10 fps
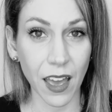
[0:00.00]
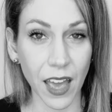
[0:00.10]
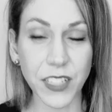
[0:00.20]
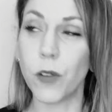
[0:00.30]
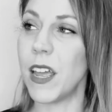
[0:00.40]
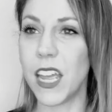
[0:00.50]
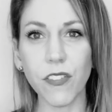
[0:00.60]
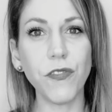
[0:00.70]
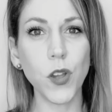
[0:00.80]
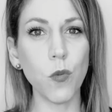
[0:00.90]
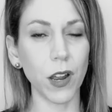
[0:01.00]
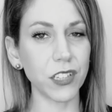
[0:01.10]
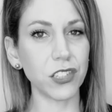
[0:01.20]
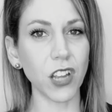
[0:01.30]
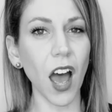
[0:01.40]
And so, if you want to
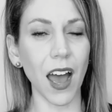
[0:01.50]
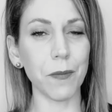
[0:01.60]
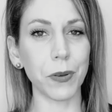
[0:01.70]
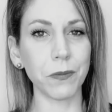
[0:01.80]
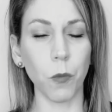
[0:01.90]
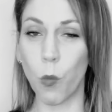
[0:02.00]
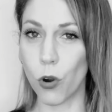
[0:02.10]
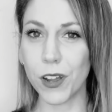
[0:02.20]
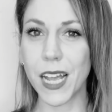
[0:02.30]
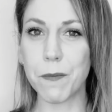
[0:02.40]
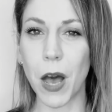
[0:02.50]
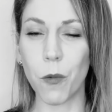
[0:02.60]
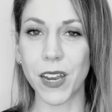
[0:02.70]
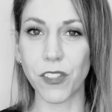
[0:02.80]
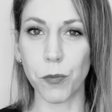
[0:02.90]
stop worrying about
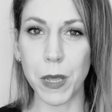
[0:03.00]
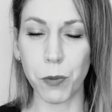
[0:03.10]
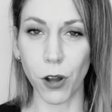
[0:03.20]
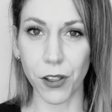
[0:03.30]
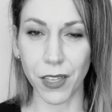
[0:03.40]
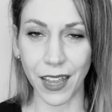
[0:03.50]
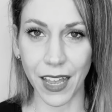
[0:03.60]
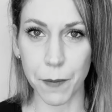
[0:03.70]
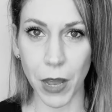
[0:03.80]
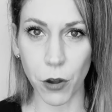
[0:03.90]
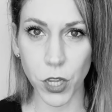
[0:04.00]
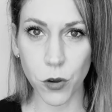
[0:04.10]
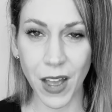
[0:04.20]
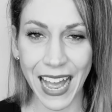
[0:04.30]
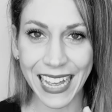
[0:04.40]
what other people are thinking about you,